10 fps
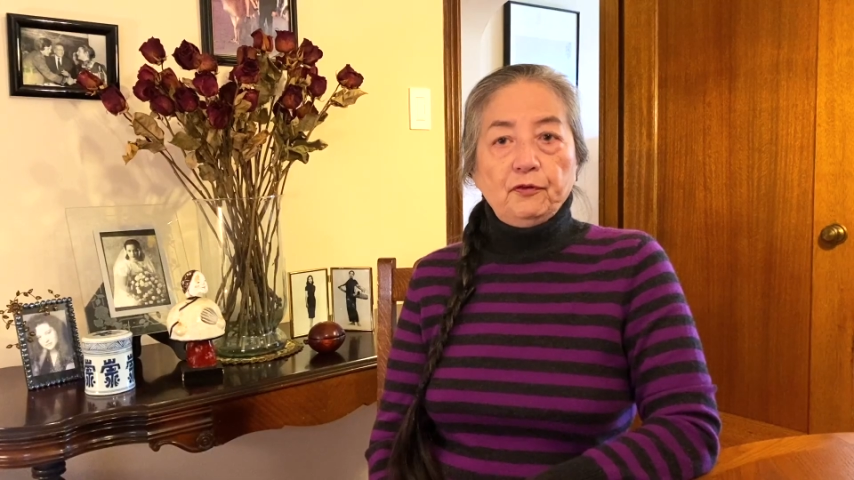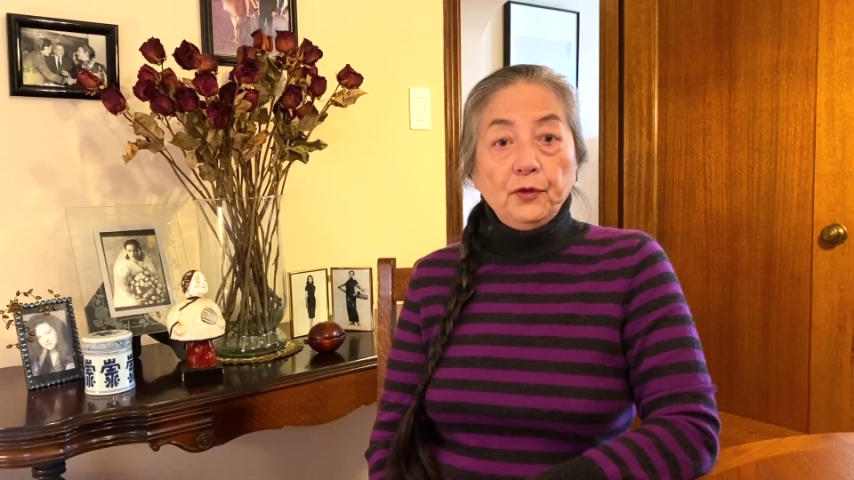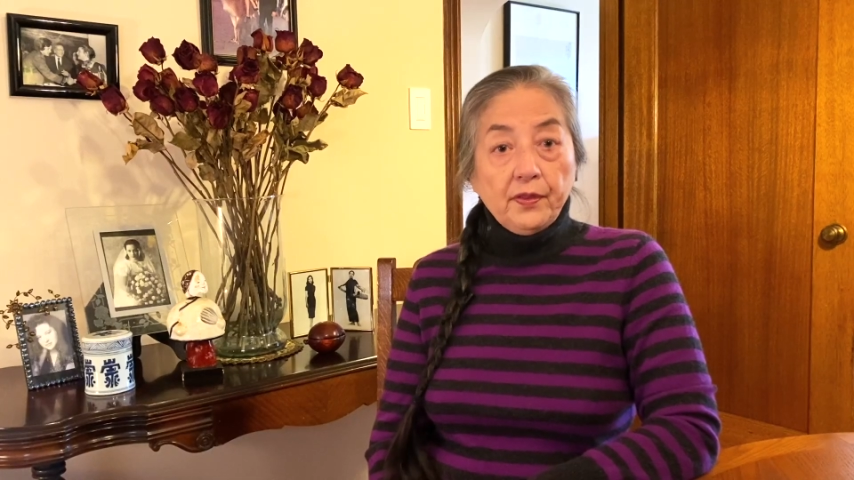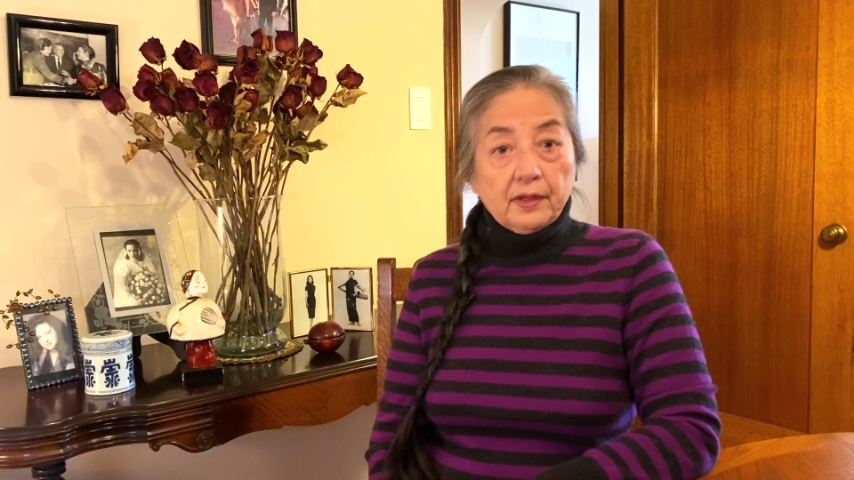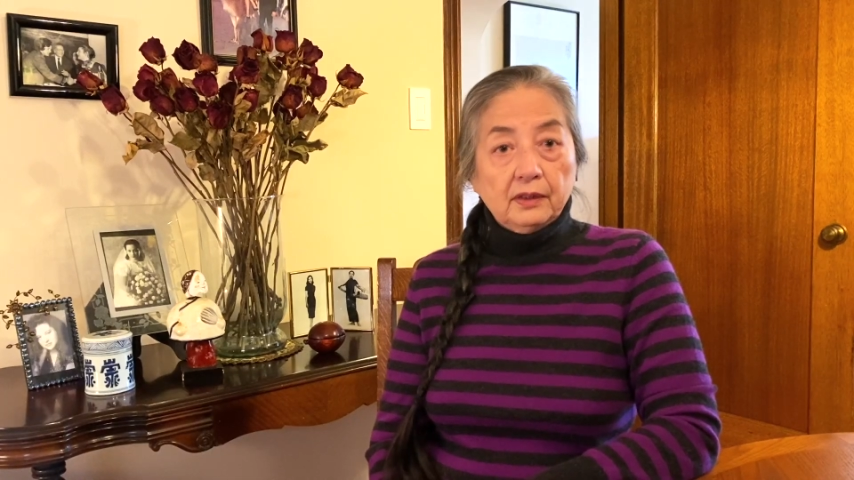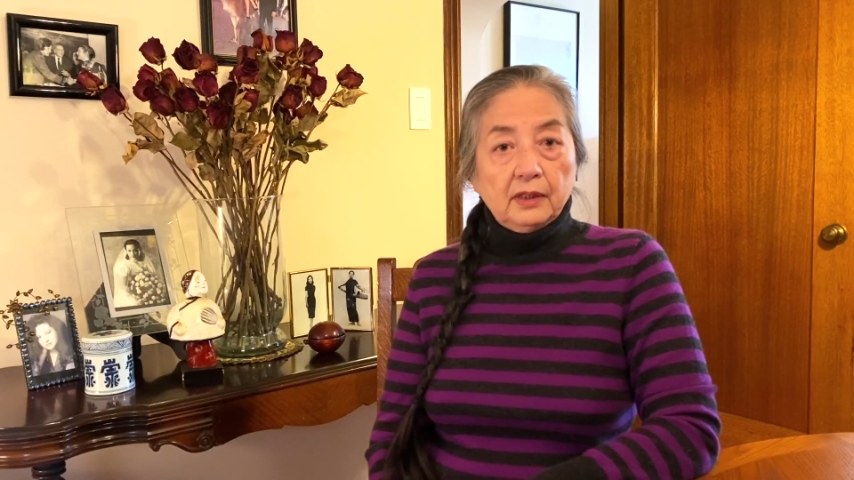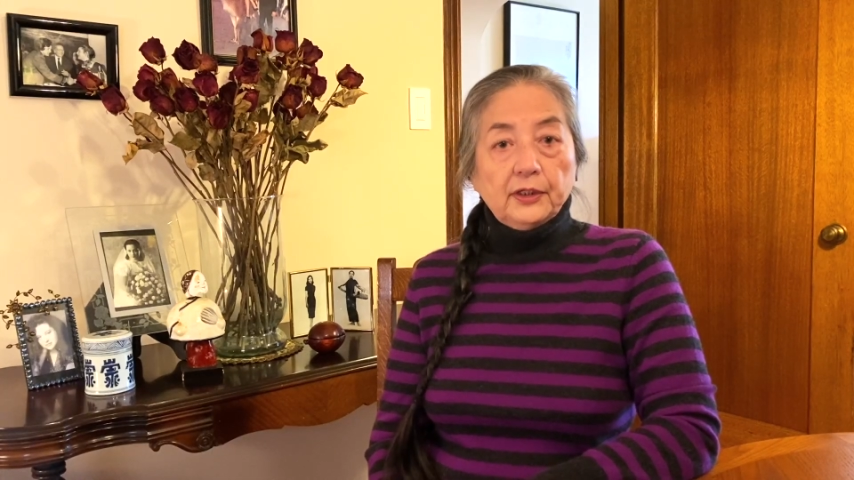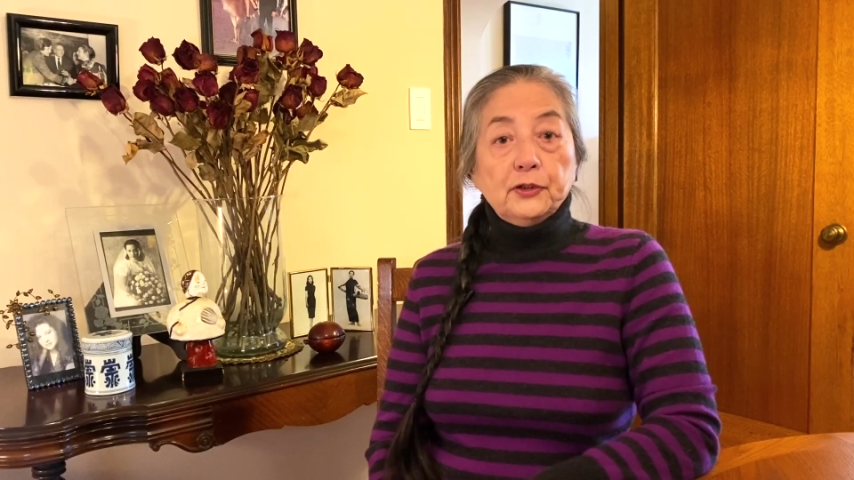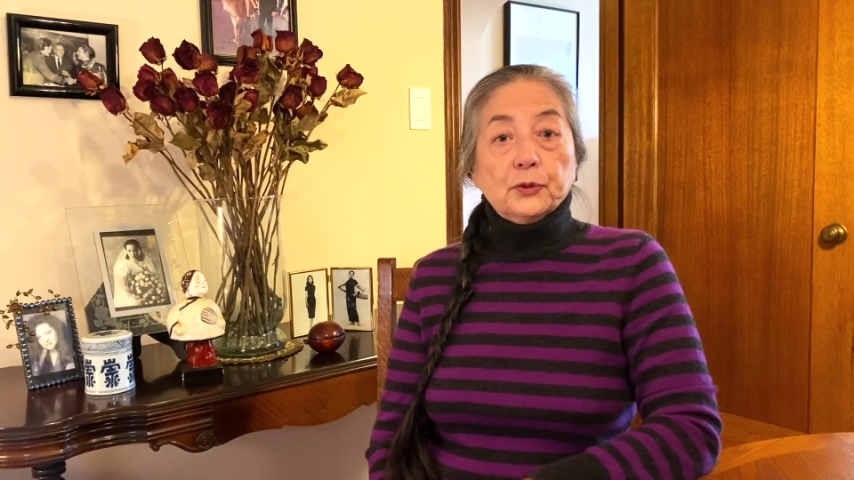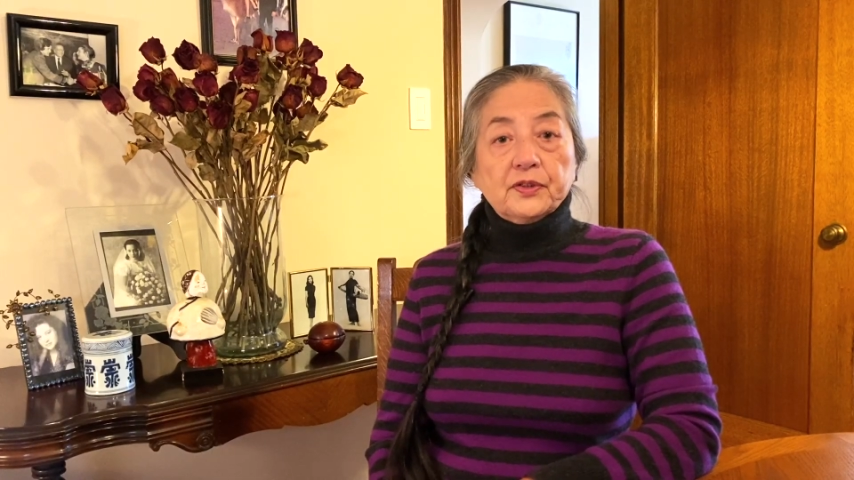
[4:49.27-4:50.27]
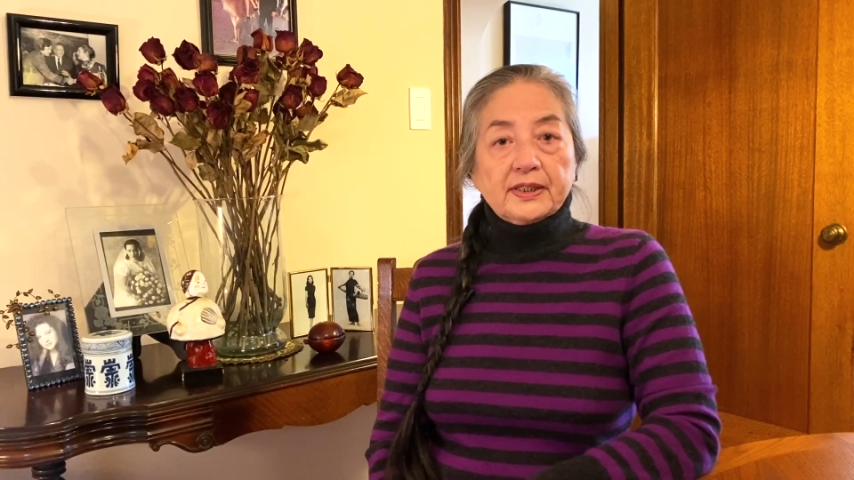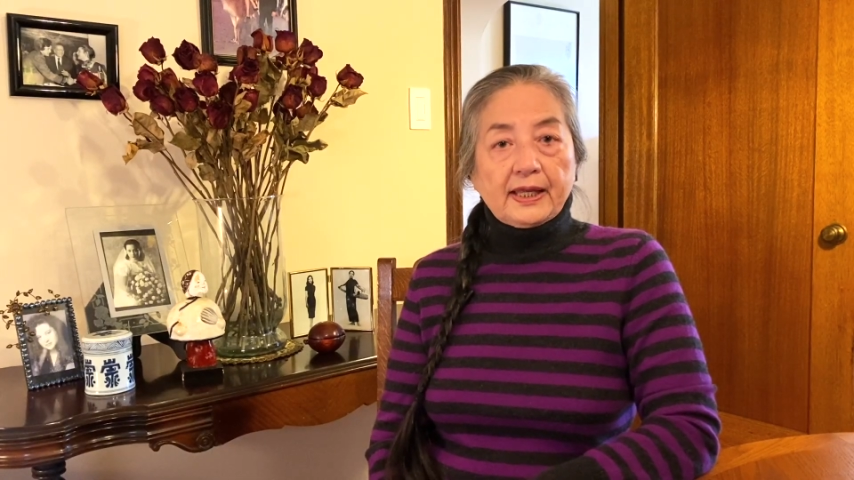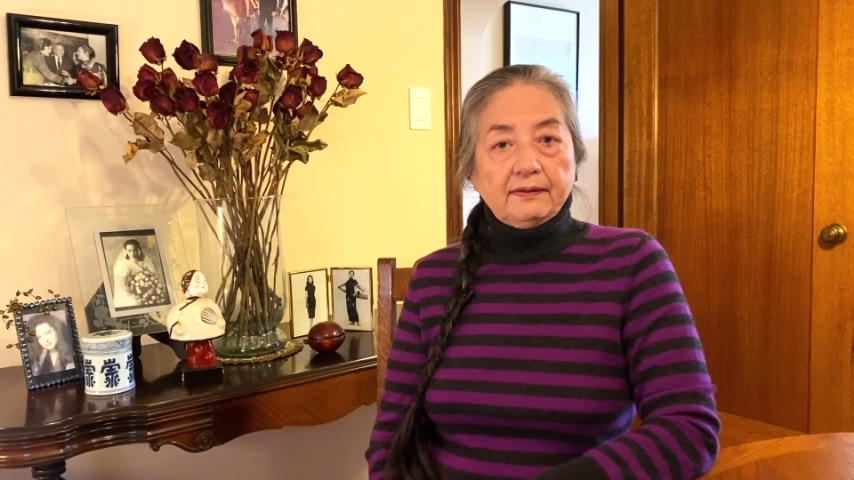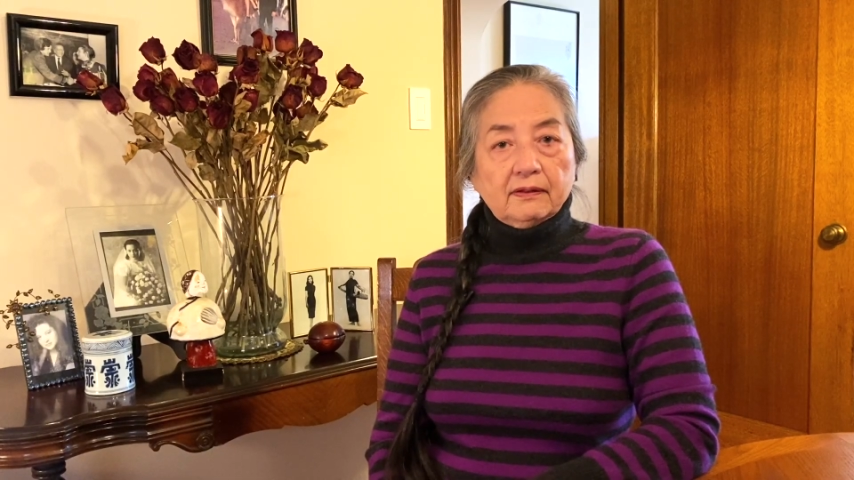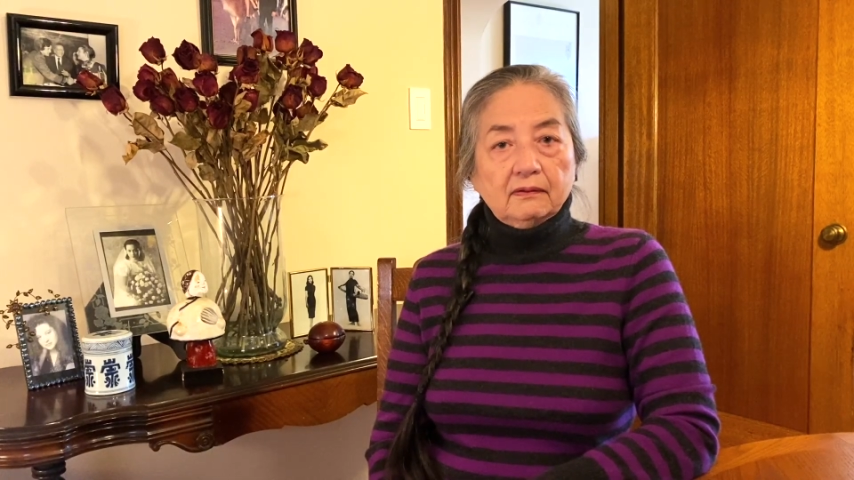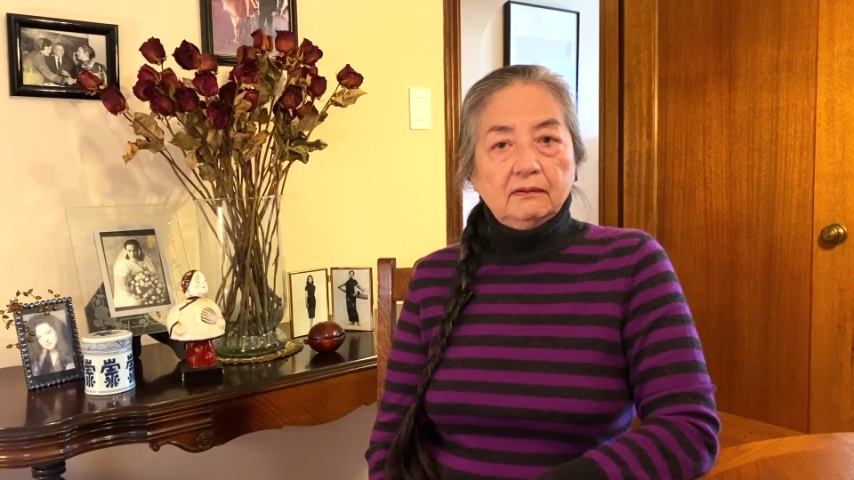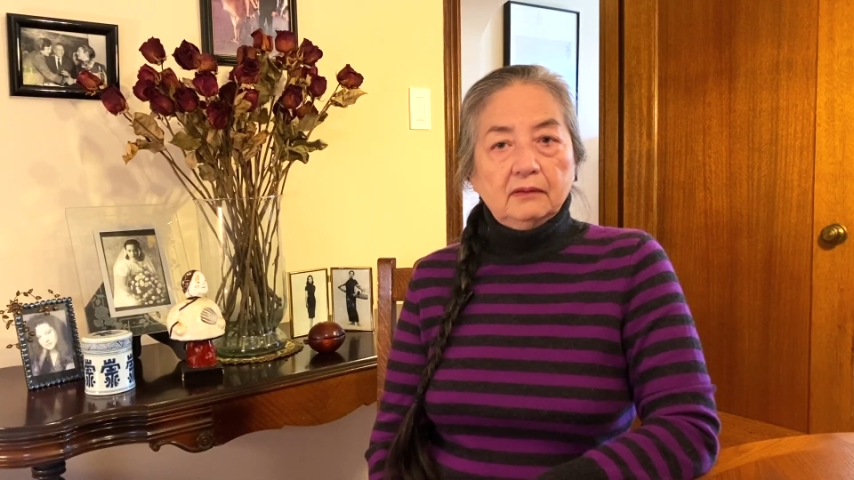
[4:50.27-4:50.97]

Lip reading: further into scandal